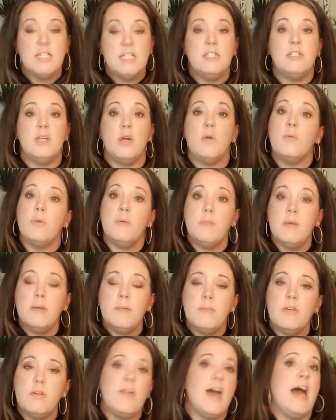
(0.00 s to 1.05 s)
So
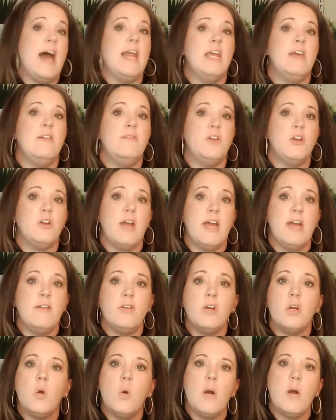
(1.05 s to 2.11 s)
remember that if you're
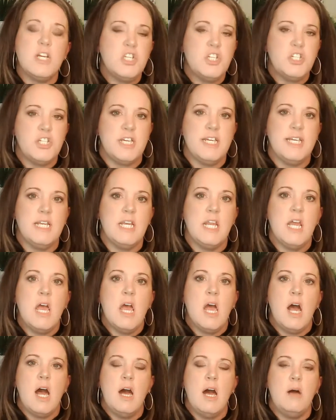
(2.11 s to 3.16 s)
ever questioned
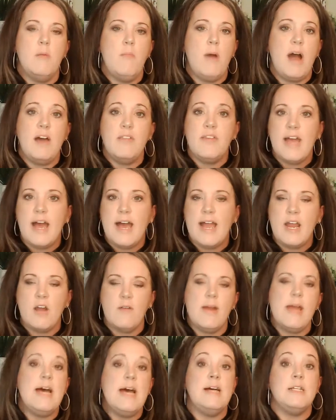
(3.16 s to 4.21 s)
by the
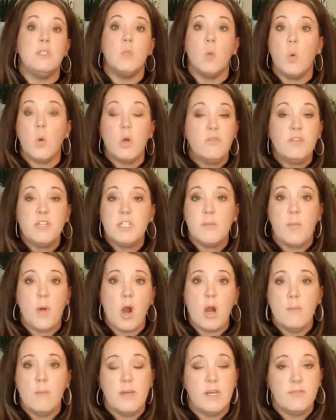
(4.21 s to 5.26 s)
IRS or the
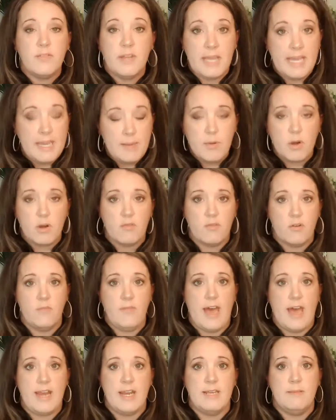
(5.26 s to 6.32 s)
Department of Labor for
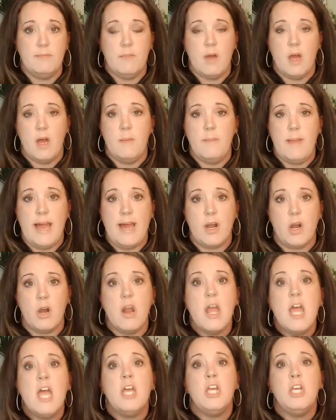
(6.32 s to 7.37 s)
that
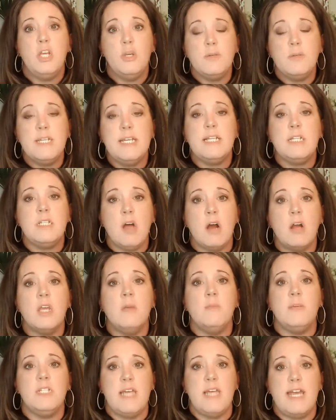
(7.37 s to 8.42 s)
matter, you need
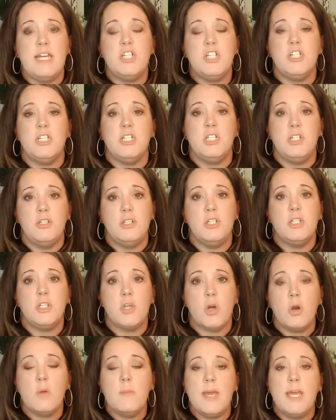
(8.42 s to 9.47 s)
documentation to
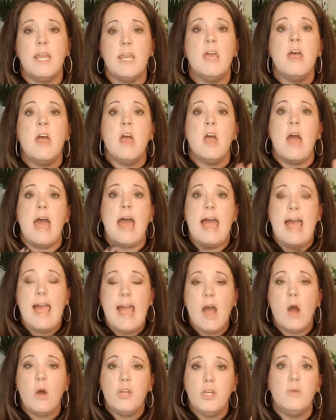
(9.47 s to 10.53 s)
determine
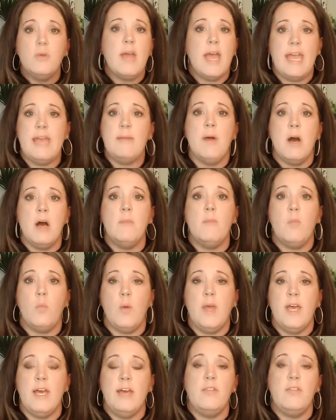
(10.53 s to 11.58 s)
how you came up
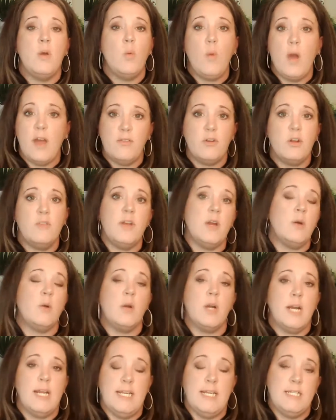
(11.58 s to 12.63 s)
with whether they
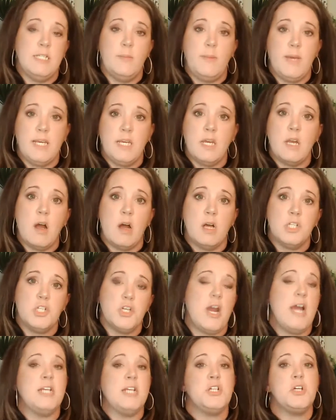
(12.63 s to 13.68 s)
were an independent
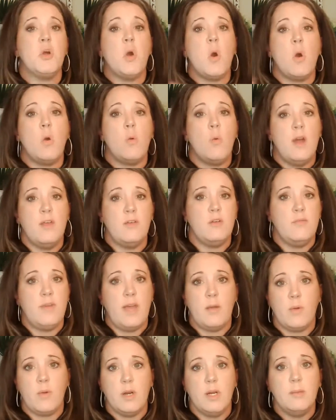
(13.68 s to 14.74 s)
contractor or whether
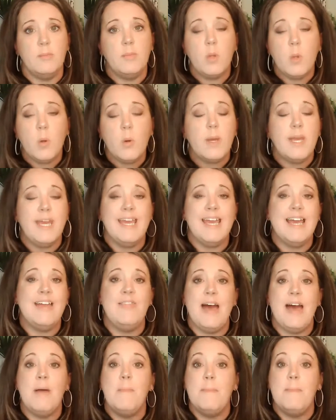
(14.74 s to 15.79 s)
they were an employee,
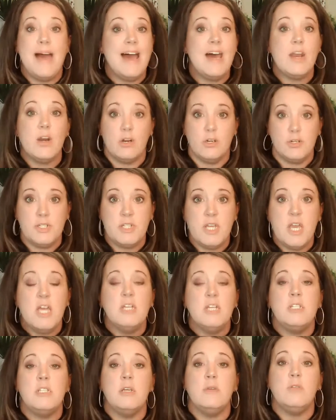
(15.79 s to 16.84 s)
and that matters.
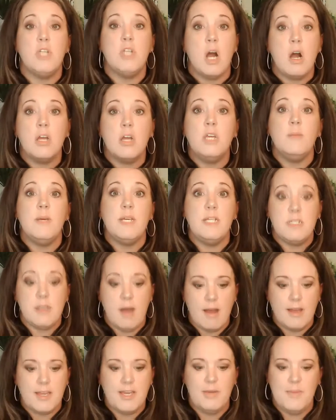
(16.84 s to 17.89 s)
So document,
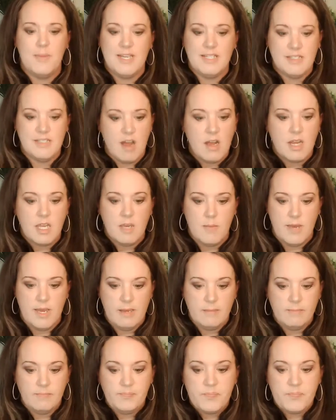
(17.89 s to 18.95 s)
document,
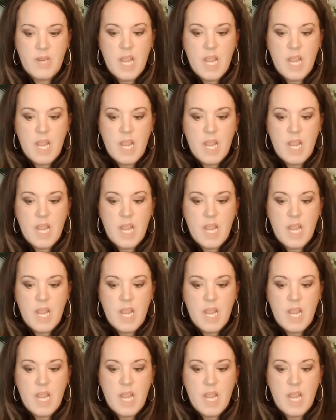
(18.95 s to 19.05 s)
document.